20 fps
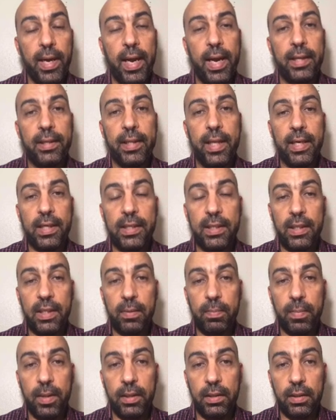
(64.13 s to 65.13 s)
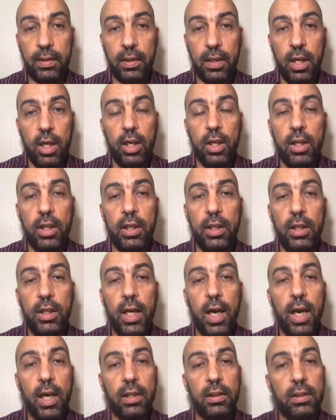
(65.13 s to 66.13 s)
and the assessment,
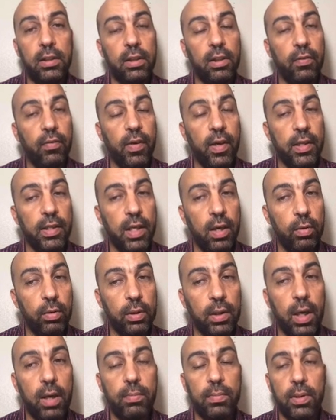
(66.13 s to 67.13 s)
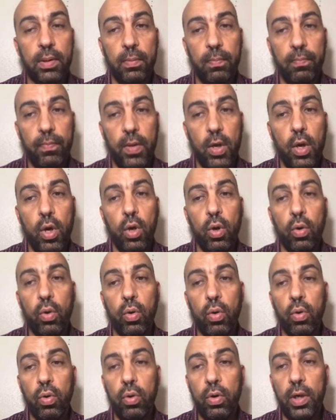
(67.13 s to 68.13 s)
re-identify the outcomes
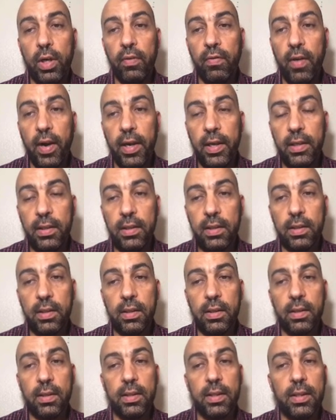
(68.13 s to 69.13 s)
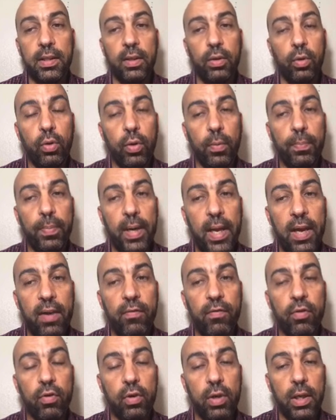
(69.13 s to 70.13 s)
or revise your plan
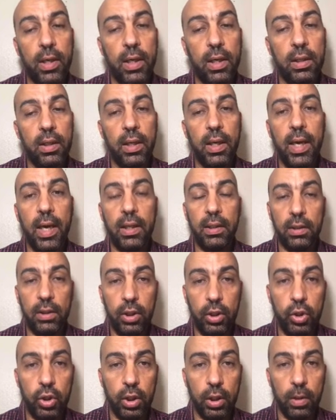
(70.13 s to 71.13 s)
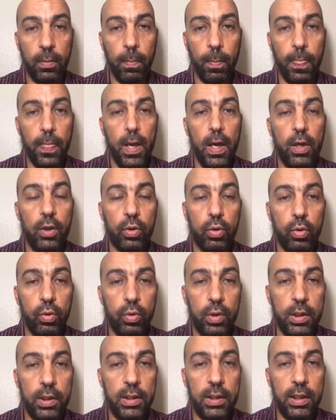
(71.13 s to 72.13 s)
for learning and teaching. So
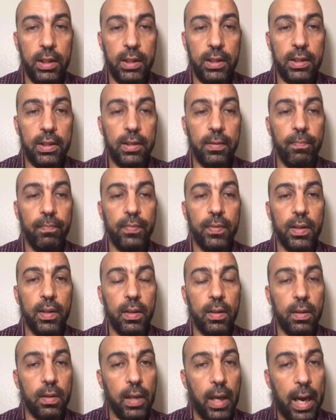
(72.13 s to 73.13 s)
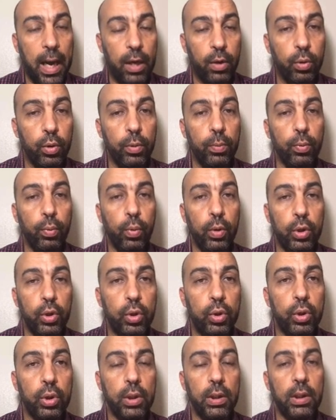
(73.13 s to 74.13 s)
this is a loop
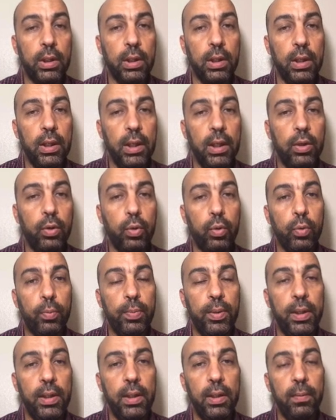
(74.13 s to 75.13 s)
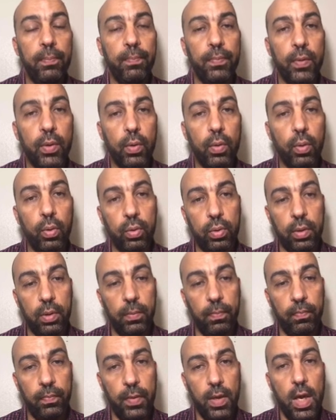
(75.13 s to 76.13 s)
which need to be closed.
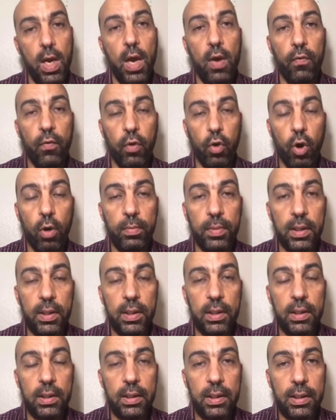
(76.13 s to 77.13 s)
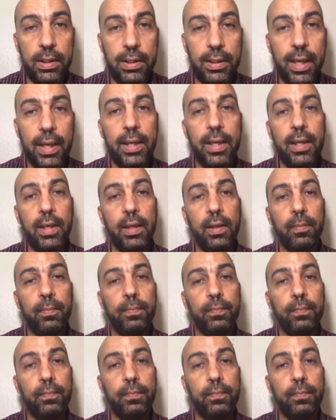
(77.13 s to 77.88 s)
From this cycle,